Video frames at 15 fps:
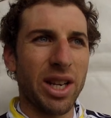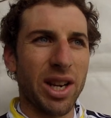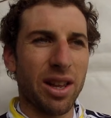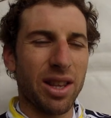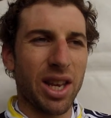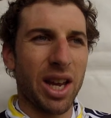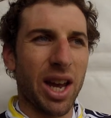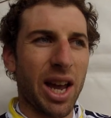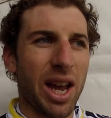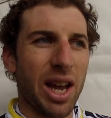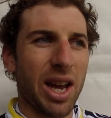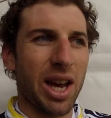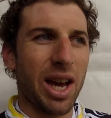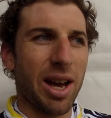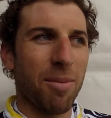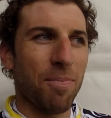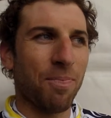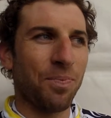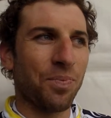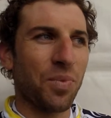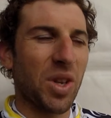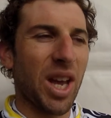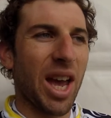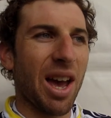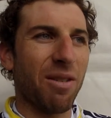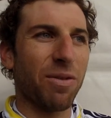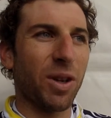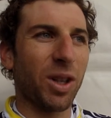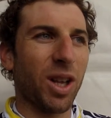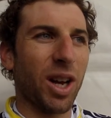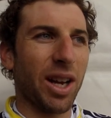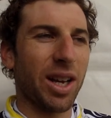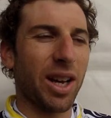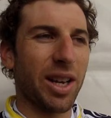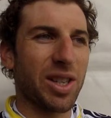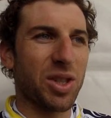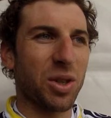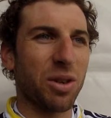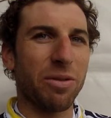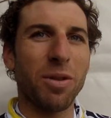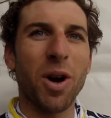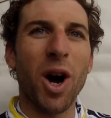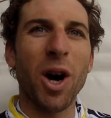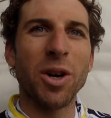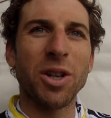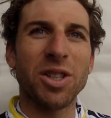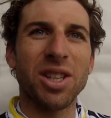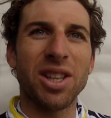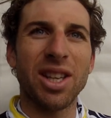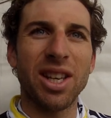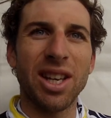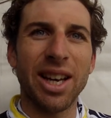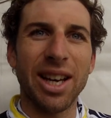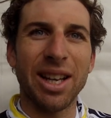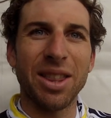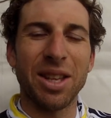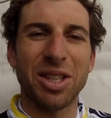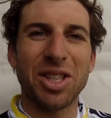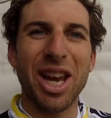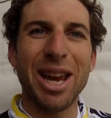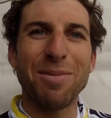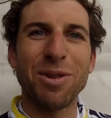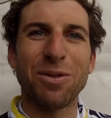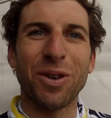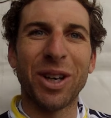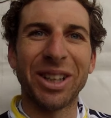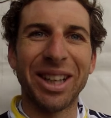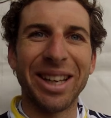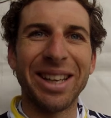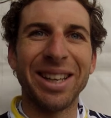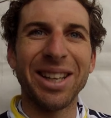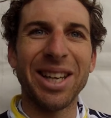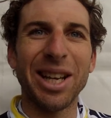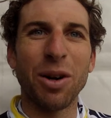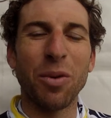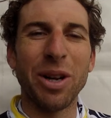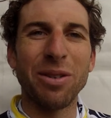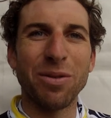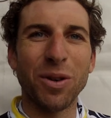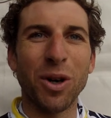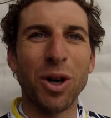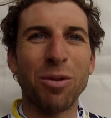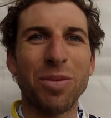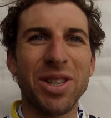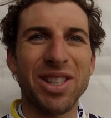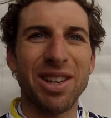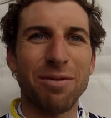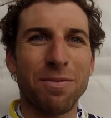I think I felt like I sort of owed it to the team to finally get a win for them, because